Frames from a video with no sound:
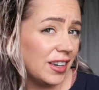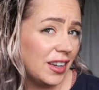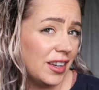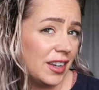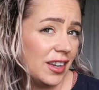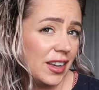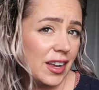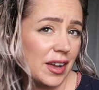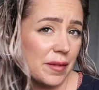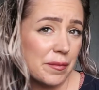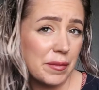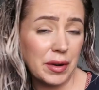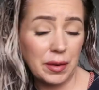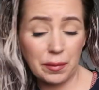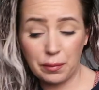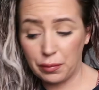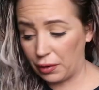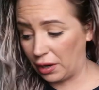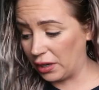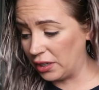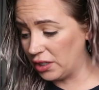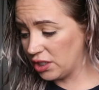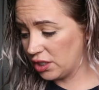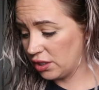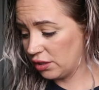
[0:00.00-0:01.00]
I'm gonna
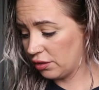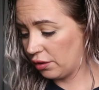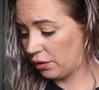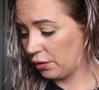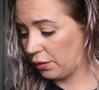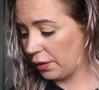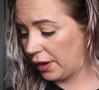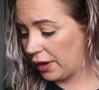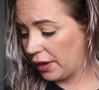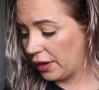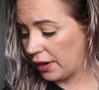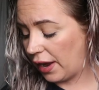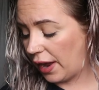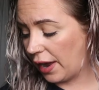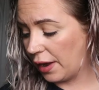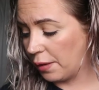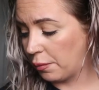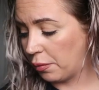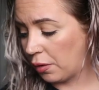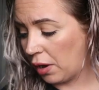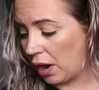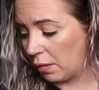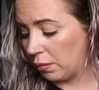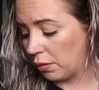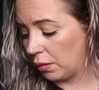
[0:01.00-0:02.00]
brush through it. I
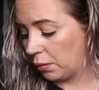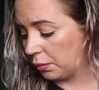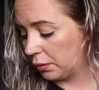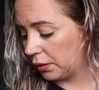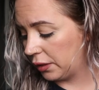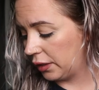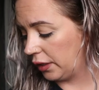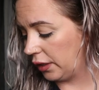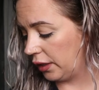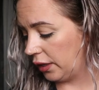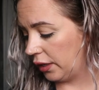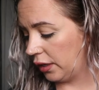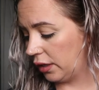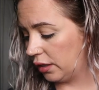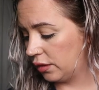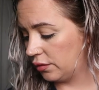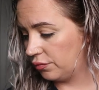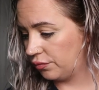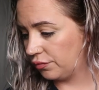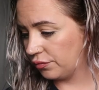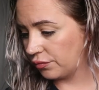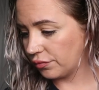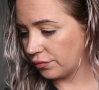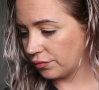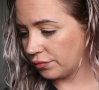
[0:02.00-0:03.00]
probably,
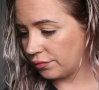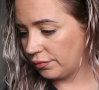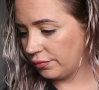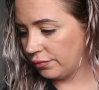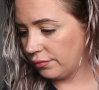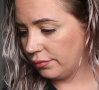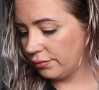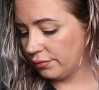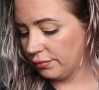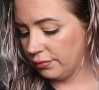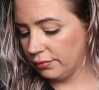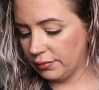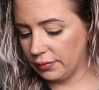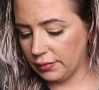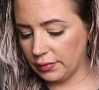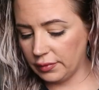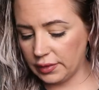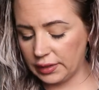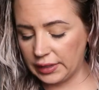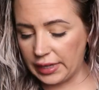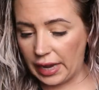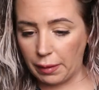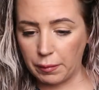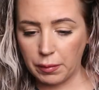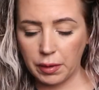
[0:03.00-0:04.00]

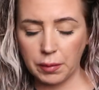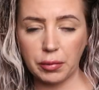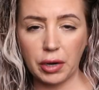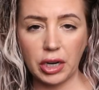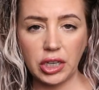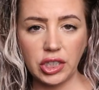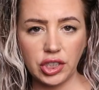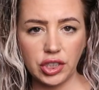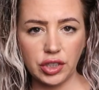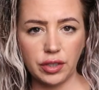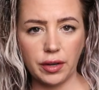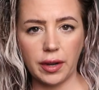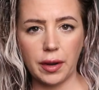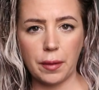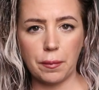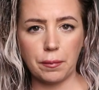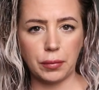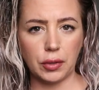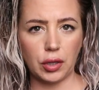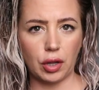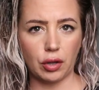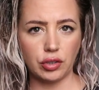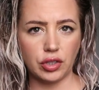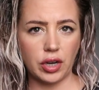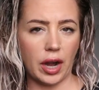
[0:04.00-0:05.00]
yeah, I'm gonna brush through
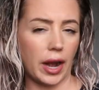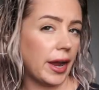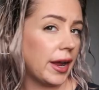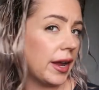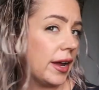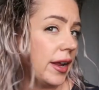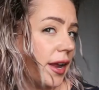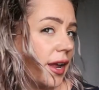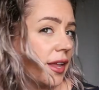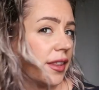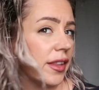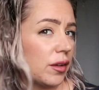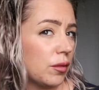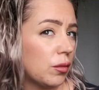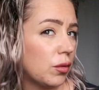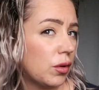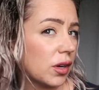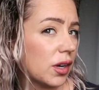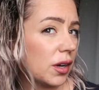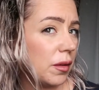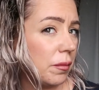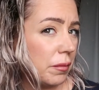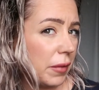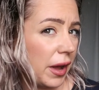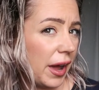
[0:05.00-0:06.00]
it, blow dry it, and then
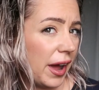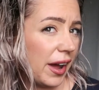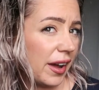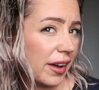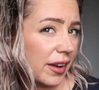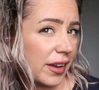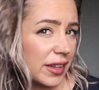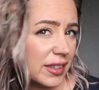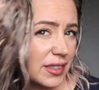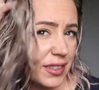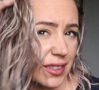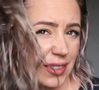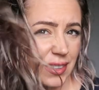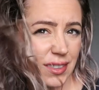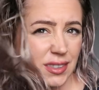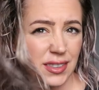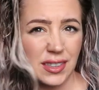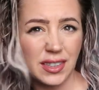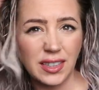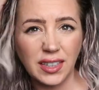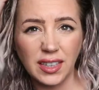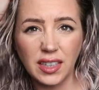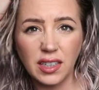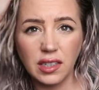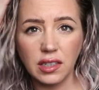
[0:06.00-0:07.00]
we'll come back and
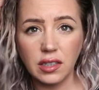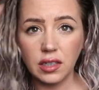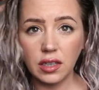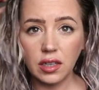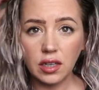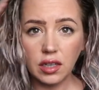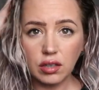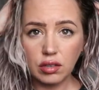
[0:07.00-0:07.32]
see